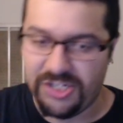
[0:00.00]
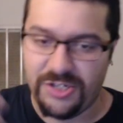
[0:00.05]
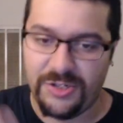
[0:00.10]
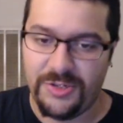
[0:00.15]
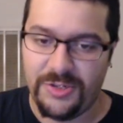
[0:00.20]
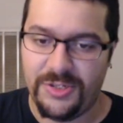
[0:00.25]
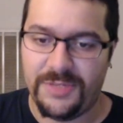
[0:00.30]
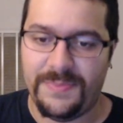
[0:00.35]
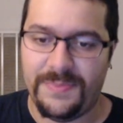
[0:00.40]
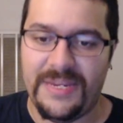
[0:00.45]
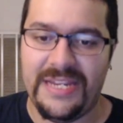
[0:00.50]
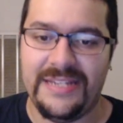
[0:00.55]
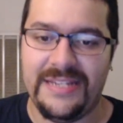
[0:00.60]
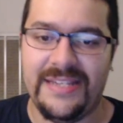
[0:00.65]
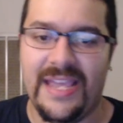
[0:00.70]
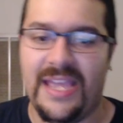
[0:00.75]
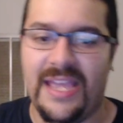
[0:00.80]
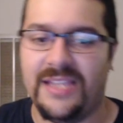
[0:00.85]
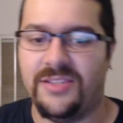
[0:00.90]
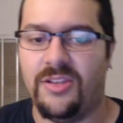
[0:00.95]
You do speed
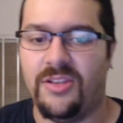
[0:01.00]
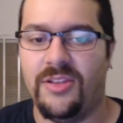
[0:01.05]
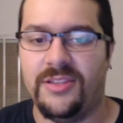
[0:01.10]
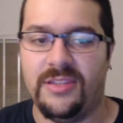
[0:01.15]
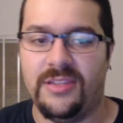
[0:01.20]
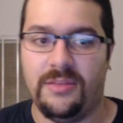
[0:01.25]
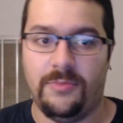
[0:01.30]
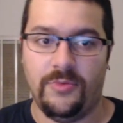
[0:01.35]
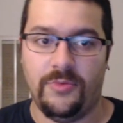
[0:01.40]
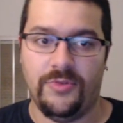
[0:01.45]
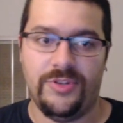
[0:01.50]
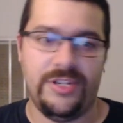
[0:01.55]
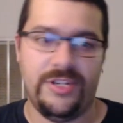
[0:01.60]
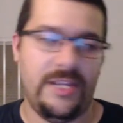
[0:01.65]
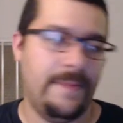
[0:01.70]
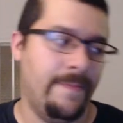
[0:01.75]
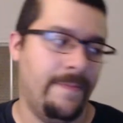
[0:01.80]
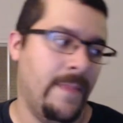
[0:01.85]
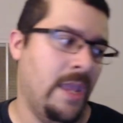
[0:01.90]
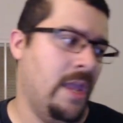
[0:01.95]
tests. All this other
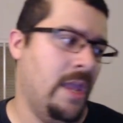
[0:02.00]
bullshit.